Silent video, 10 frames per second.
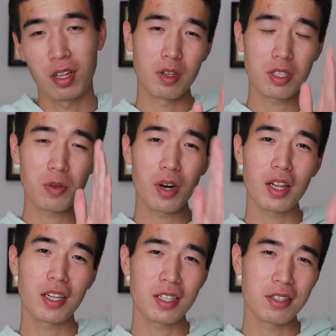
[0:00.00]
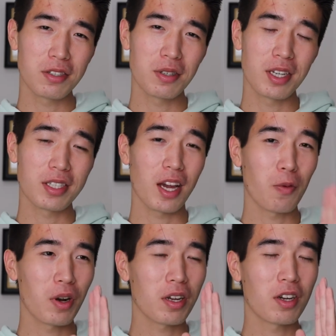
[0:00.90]
Usually what I like to do is I
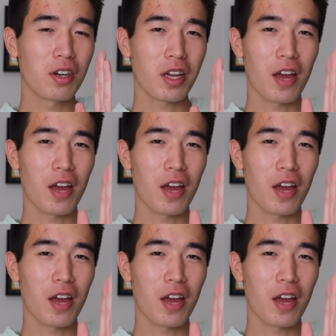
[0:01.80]
want to cook